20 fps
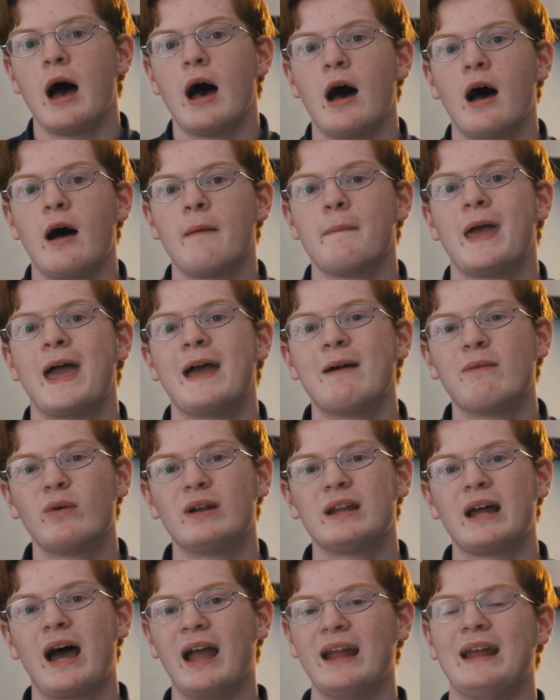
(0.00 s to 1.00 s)
And
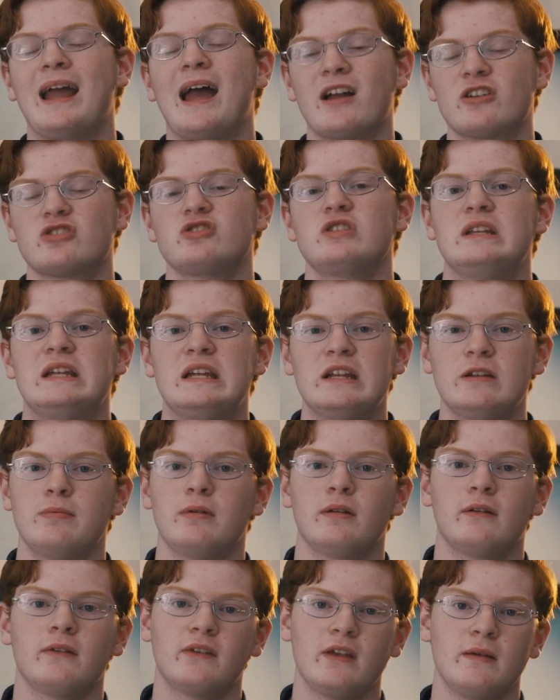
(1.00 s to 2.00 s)
when I actually need to
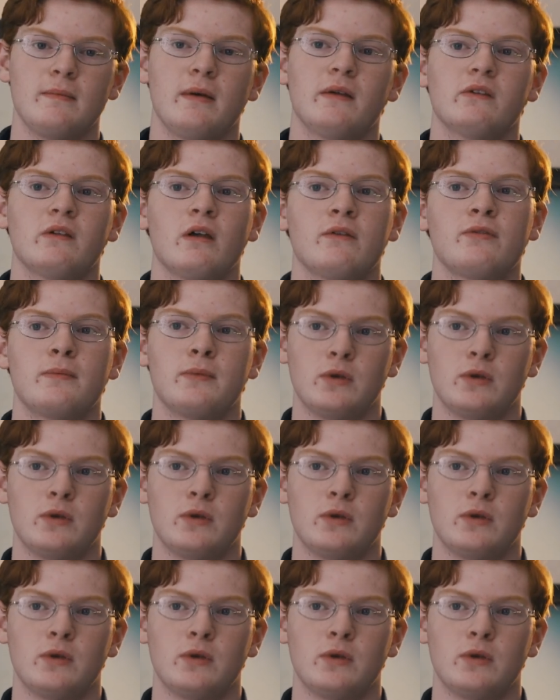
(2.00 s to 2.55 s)
be able to see myself,